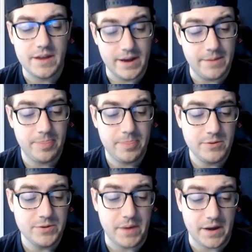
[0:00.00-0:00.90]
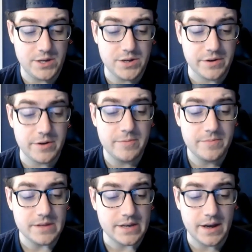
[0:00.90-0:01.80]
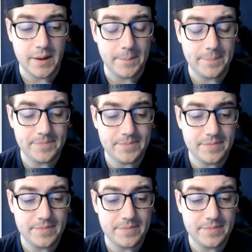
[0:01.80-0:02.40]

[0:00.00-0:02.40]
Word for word: um which is probably true um